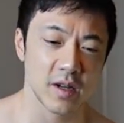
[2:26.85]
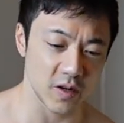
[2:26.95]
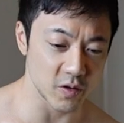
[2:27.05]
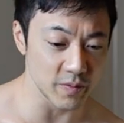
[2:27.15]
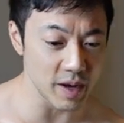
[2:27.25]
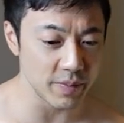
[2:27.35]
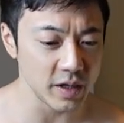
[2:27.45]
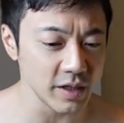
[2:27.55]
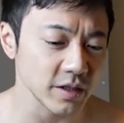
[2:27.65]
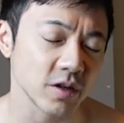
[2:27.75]
or my
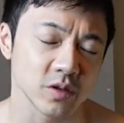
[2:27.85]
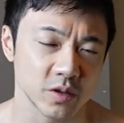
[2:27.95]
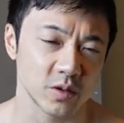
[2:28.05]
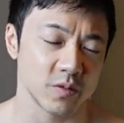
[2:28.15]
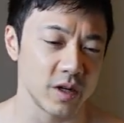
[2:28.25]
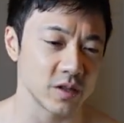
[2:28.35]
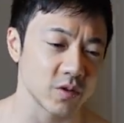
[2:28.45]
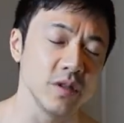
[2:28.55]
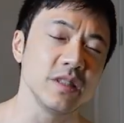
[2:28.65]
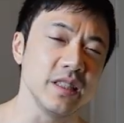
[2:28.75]
body knows, what it's
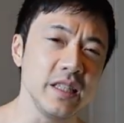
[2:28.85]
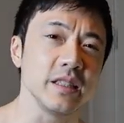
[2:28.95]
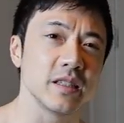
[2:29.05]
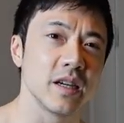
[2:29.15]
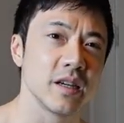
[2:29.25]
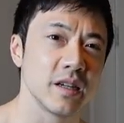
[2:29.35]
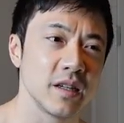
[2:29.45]
going to eat.